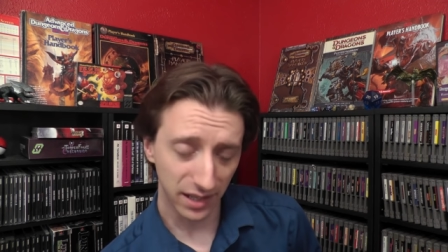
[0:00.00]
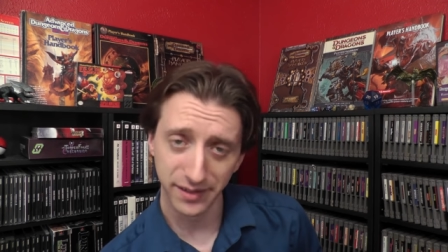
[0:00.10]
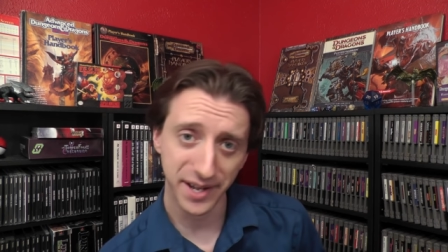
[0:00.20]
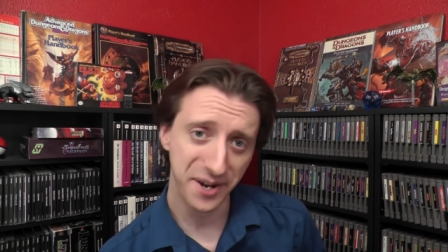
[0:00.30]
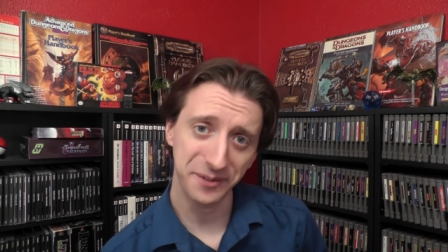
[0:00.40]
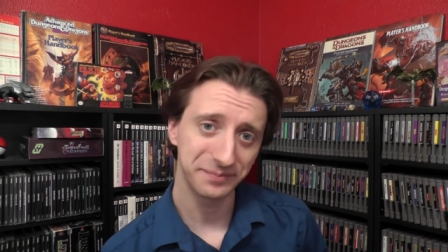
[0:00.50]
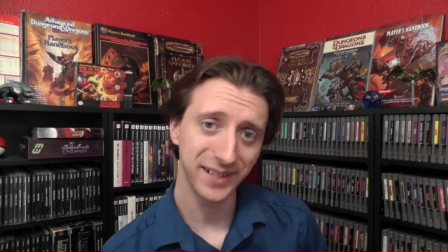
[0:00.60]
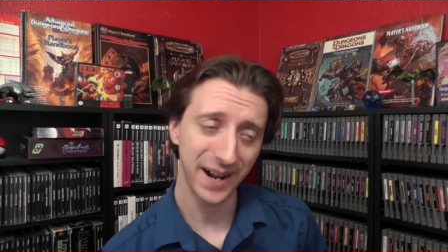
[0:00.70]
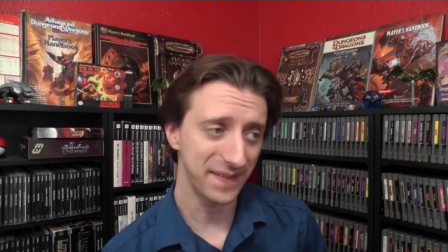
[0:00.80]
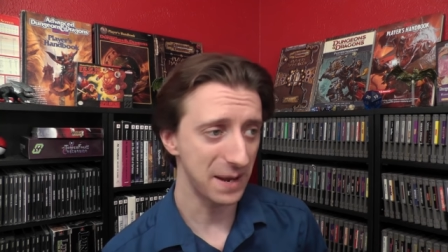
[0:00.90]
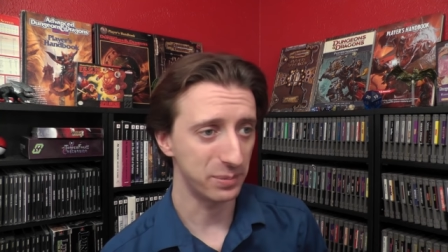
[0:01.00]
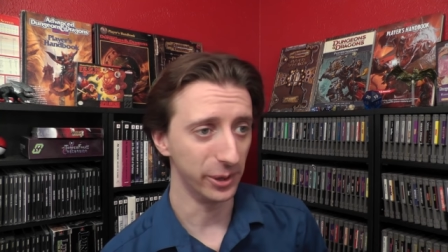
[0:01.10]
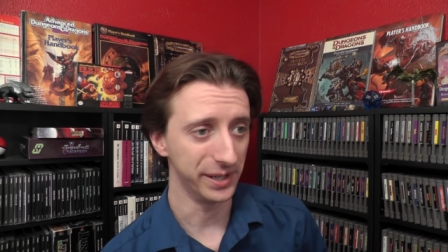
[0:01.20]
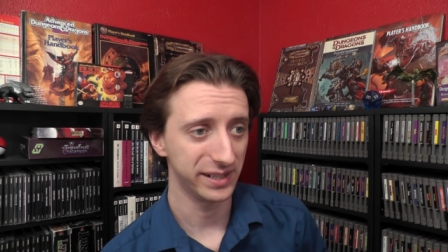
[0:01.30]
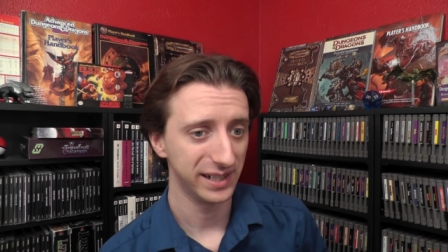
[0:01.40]
No, not at that
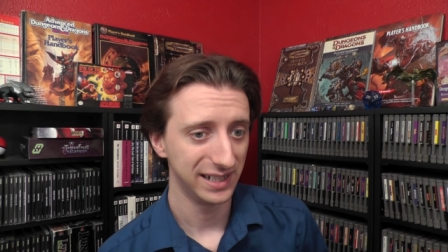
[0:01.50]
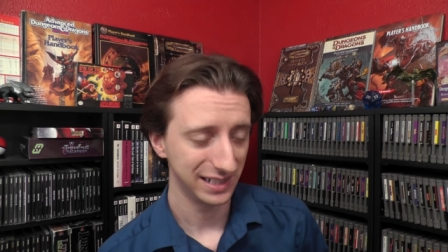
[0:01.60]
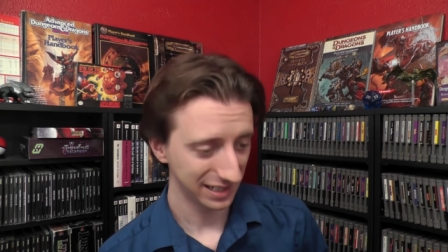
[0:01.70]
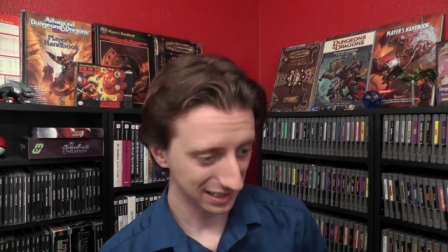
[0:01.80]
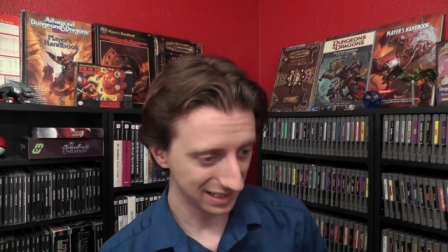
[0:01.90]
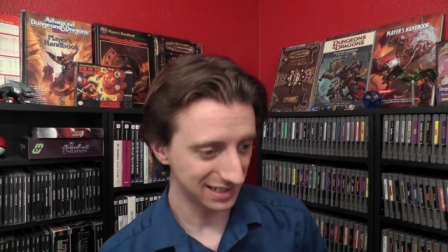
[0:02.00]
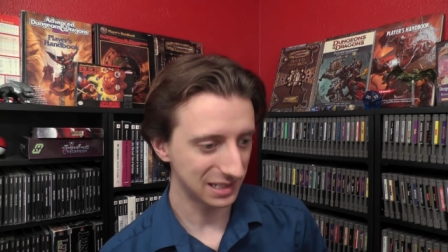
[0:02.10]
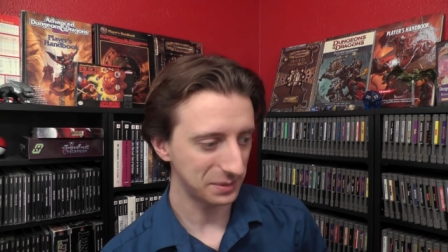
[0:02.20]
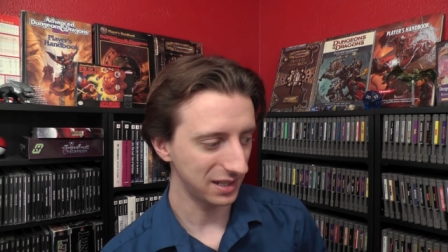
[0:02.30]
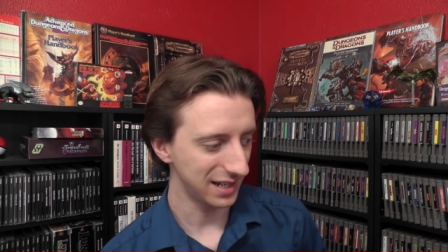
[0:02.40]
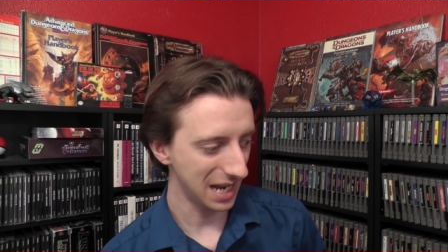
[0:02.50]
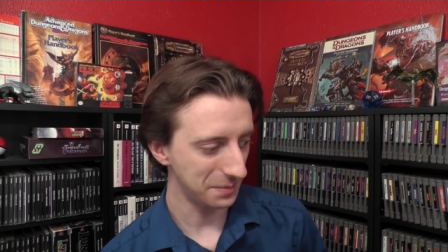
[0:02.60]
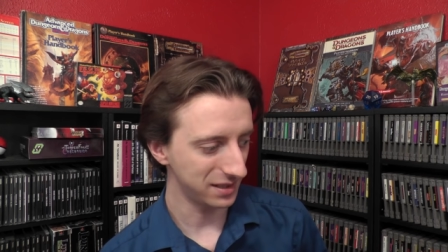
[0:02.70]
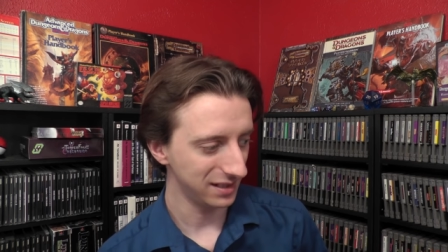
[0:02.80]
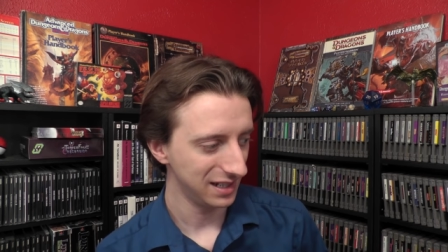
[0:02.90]
point. He gets up to the
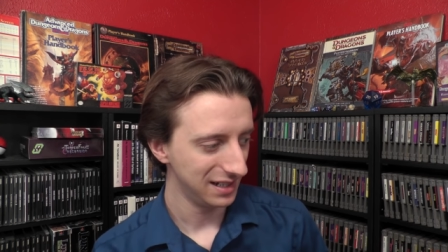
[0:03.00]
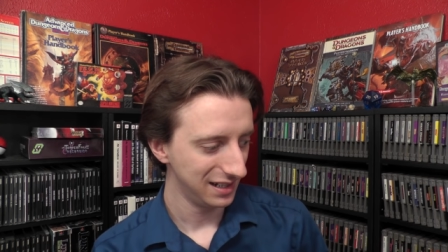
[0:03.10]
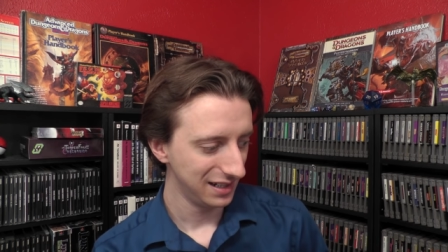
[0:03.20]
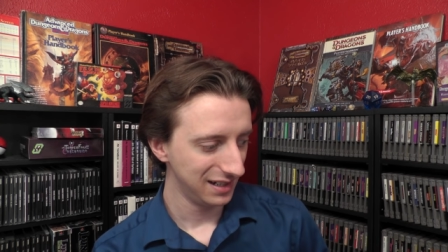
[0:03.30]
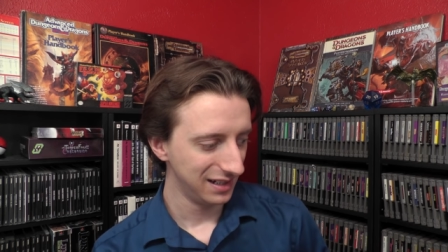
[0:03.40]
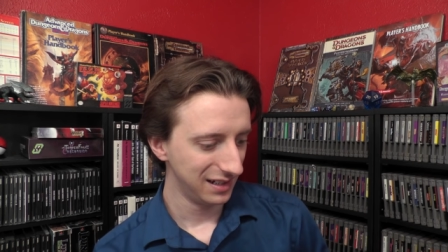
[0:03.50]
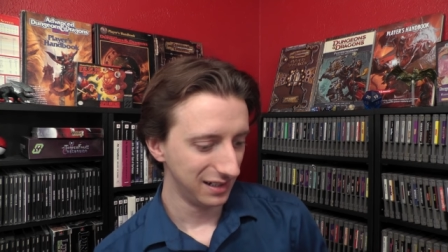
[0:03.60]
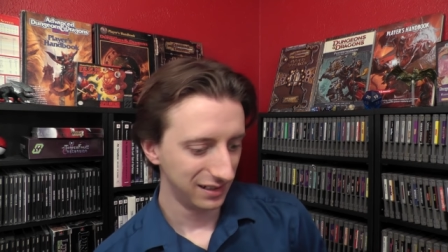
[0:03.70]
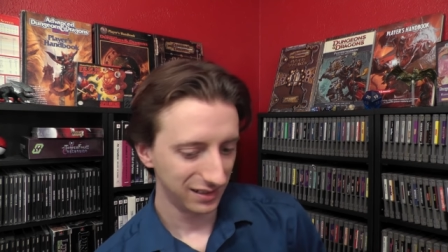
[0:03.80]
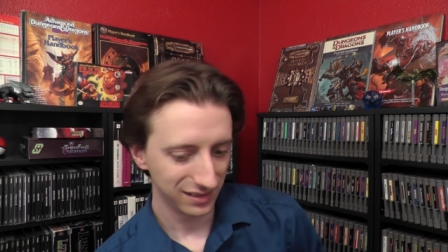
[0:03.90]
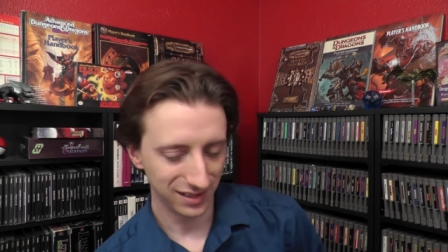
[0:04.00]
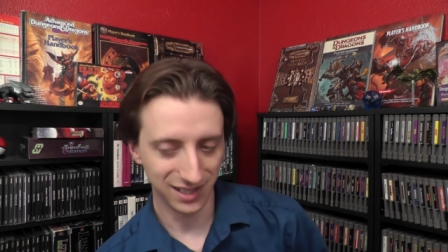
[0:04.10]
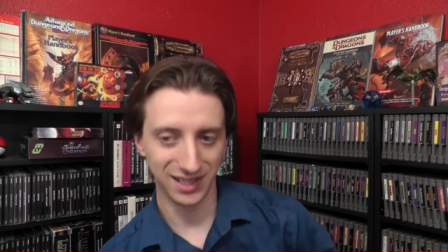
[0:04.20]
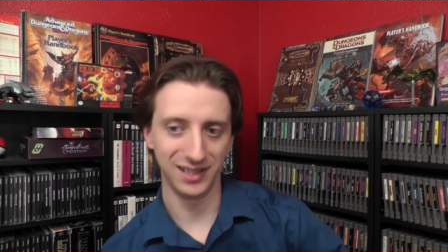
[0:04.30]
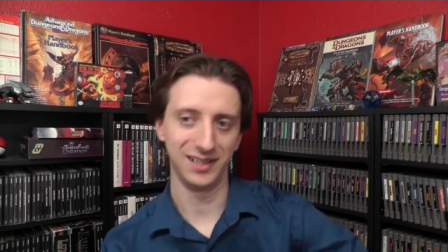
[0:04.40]
captain,
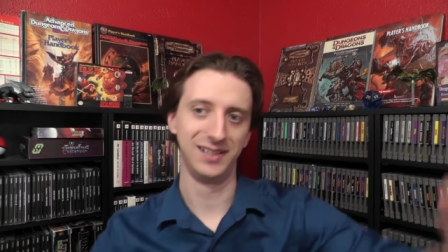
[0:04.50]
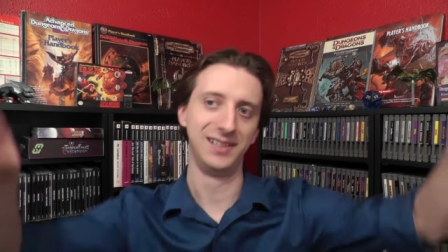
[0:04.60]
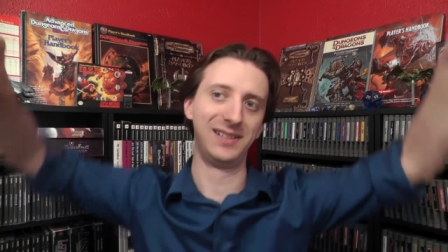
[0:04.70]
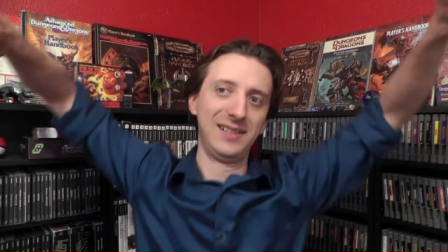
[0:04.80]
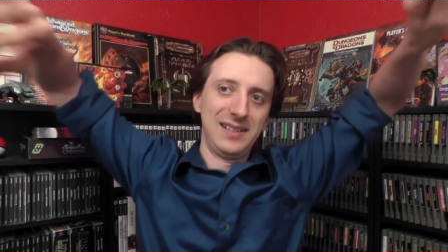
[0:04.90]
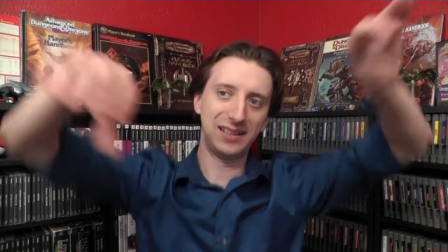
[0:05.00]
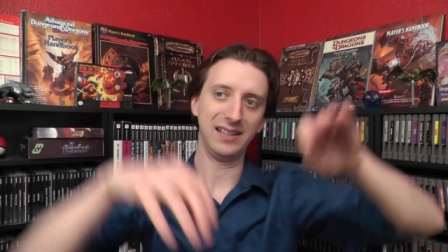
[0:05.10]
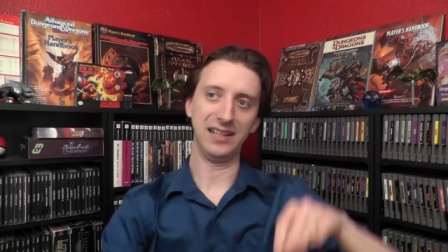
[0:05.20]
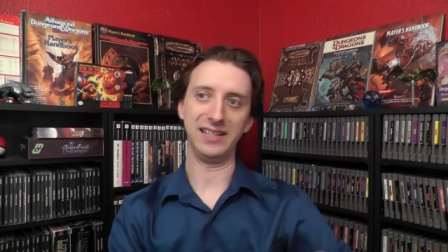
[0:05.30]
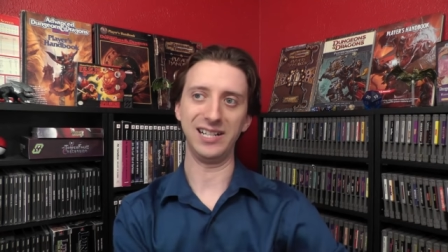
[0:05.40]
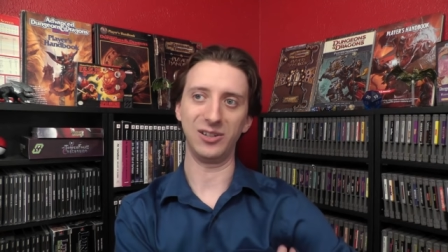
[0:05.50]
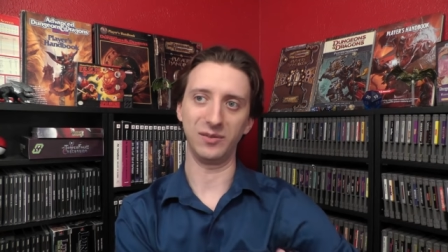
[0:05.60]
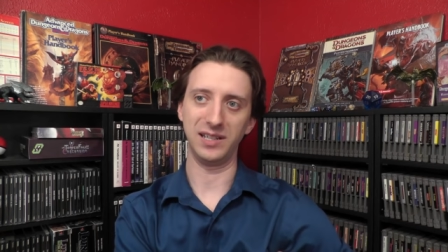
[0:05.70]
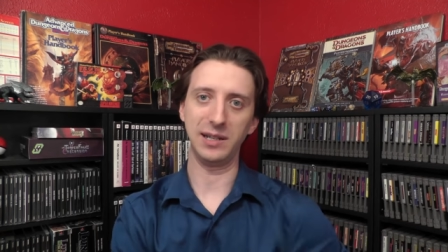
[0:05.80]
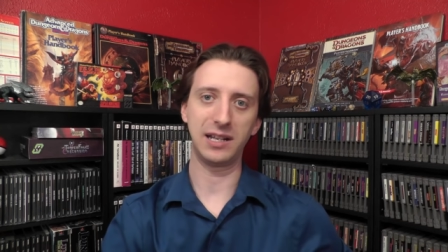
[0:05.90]
and you know, he